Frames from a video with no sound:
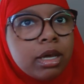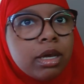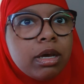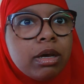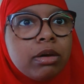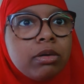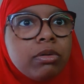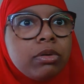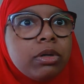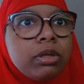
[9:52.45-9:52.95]

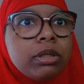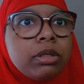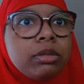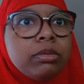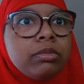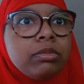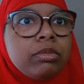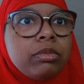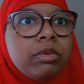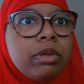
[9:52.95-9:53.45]
or
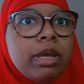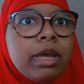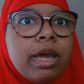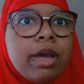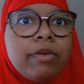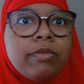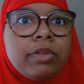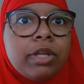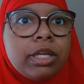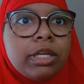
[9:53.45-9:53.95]
they
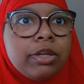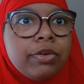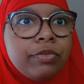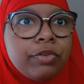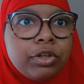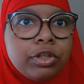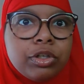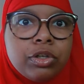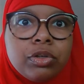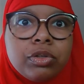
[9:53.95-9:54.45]
have like different
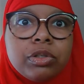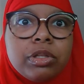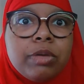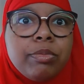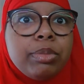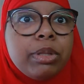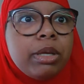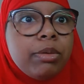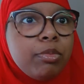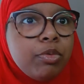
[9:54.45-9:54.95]
shows. They
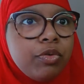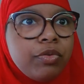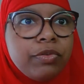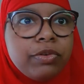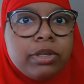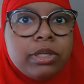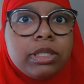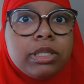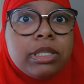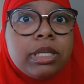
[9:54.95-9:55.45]
play
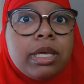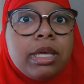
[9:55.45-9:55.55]
movies.